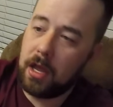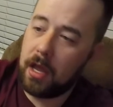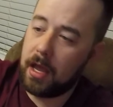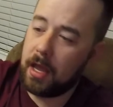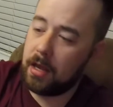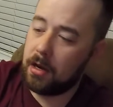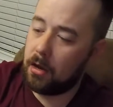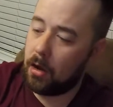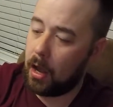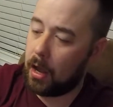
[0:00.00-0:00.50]

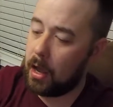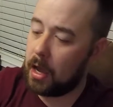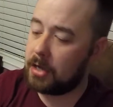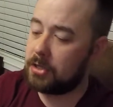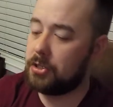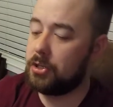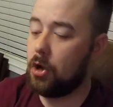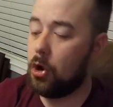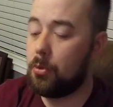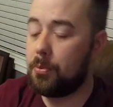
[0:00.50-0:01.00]
and I
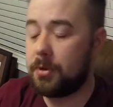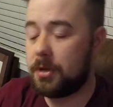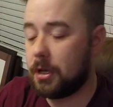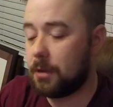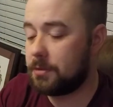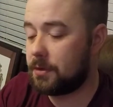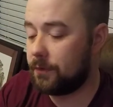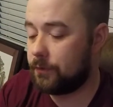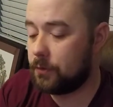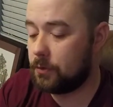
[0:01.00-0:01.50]
actually opened
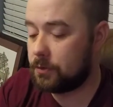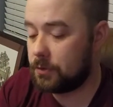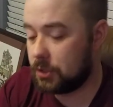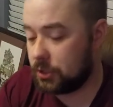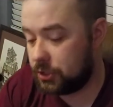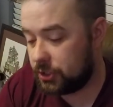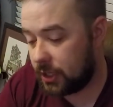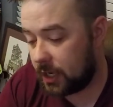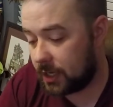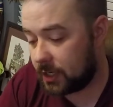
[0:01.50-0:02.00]
up the fuse
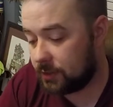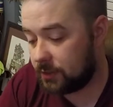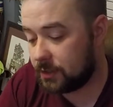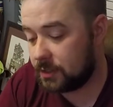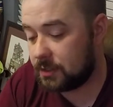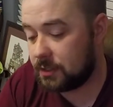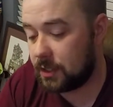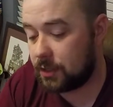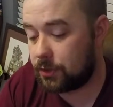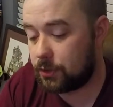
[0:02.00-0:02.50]
to check.
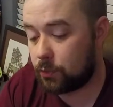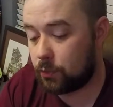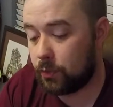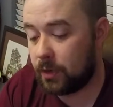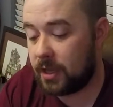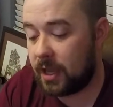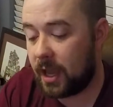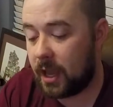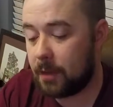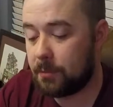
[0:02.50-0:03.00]
This is a
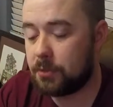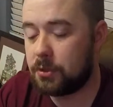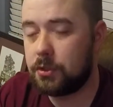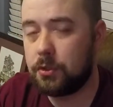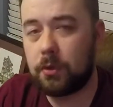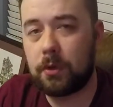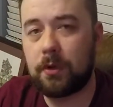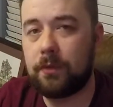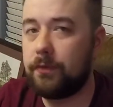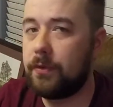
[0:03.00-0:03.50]
3 amp
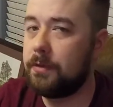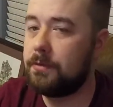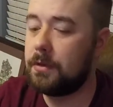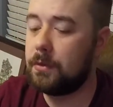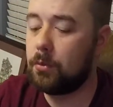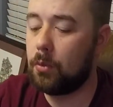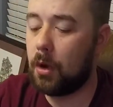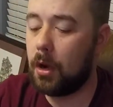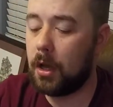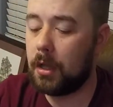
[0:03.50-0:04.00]

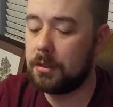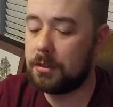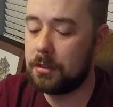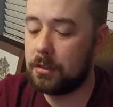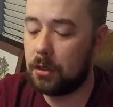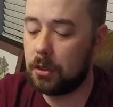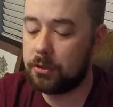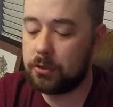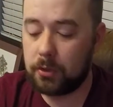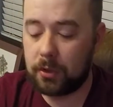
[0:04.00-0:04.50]
250 watt
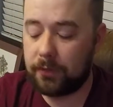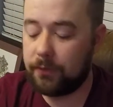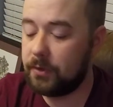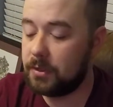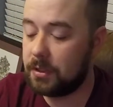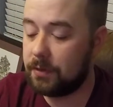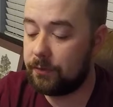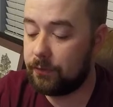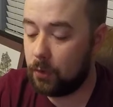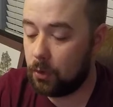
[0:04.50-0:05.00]
or
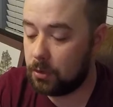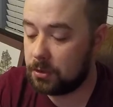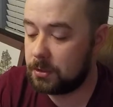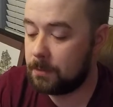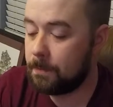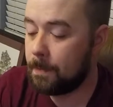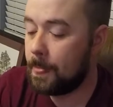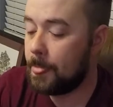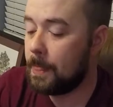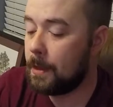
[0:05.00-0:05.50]
250 volt
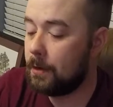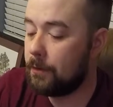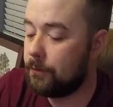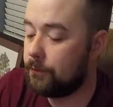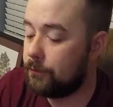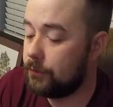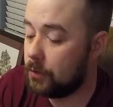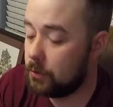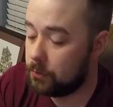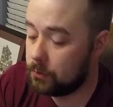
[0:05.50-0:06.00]

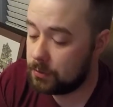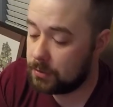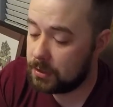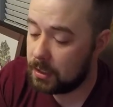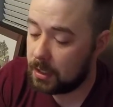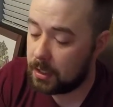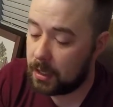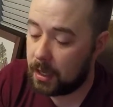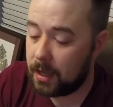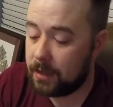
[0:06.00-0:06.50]
fuse,
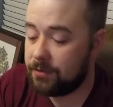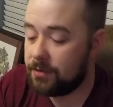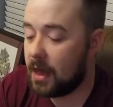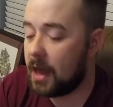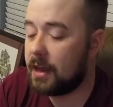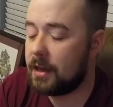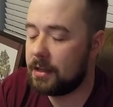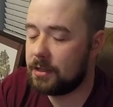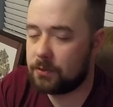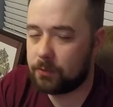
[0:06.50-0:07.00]
and
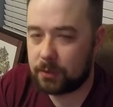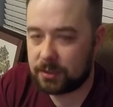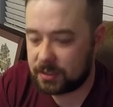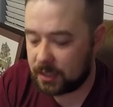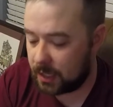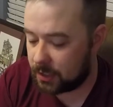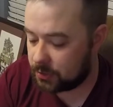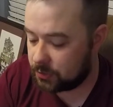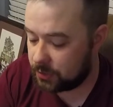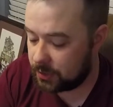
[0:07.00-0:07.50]
that is what's
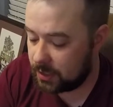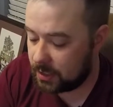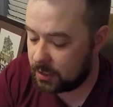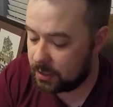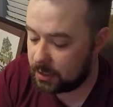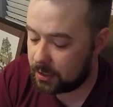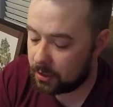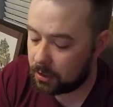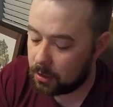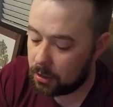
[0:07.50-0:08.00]
actually
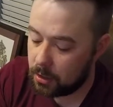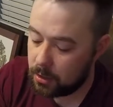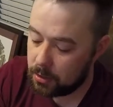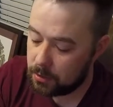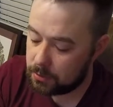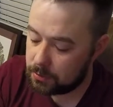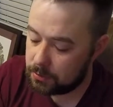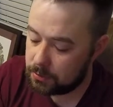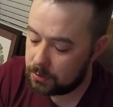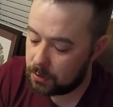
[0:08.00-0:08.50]
in here.
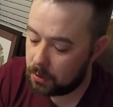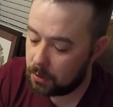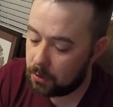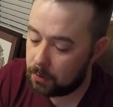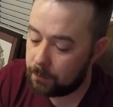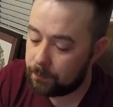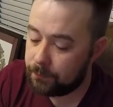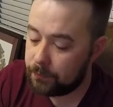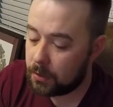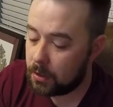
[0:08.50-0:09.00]

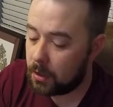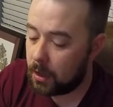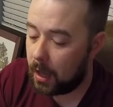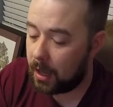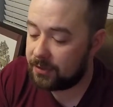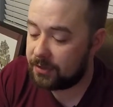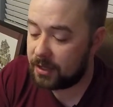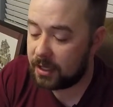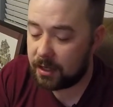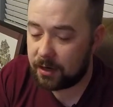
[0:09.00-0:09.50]
So
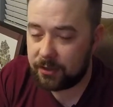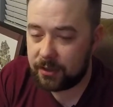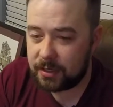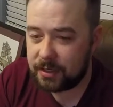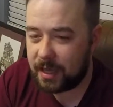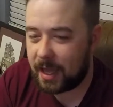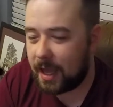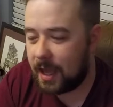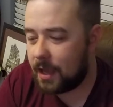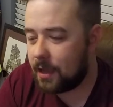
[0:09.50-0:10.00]
at the end of the
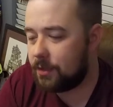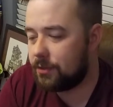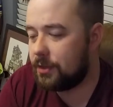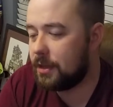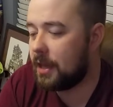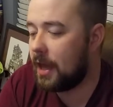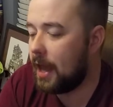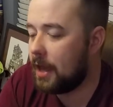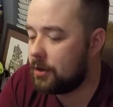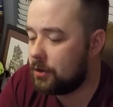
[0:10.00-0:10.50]
day,
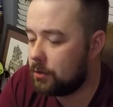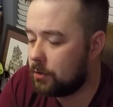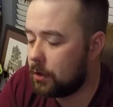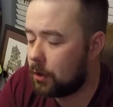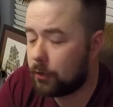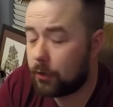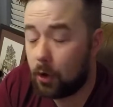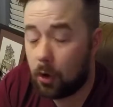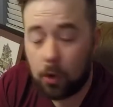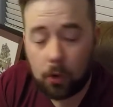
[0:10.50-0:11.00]
the head
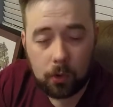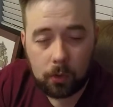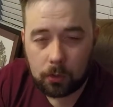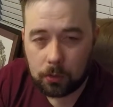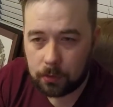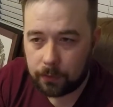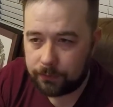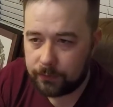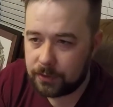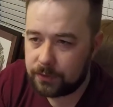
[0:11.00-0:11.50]
unit or the
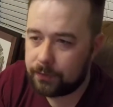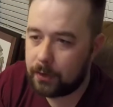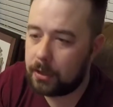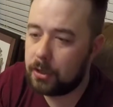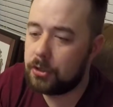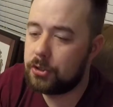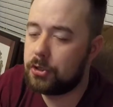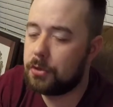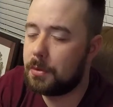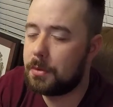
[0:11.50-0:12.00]
whole
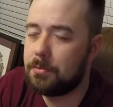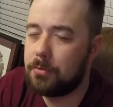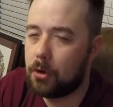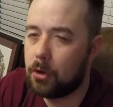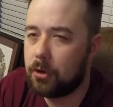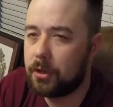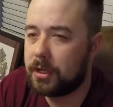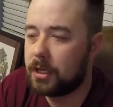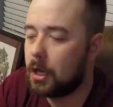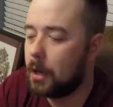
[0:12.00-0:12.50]
Fishfinder should be
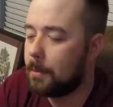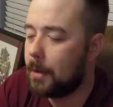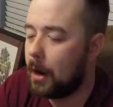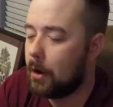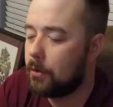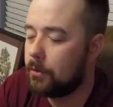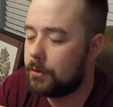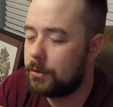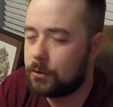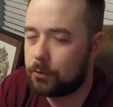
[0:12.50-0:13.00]
pulling
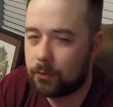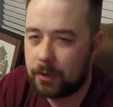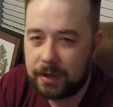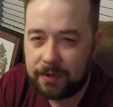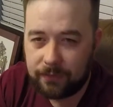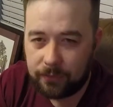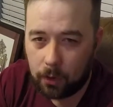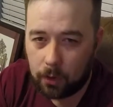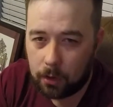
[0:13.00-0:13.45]
about 3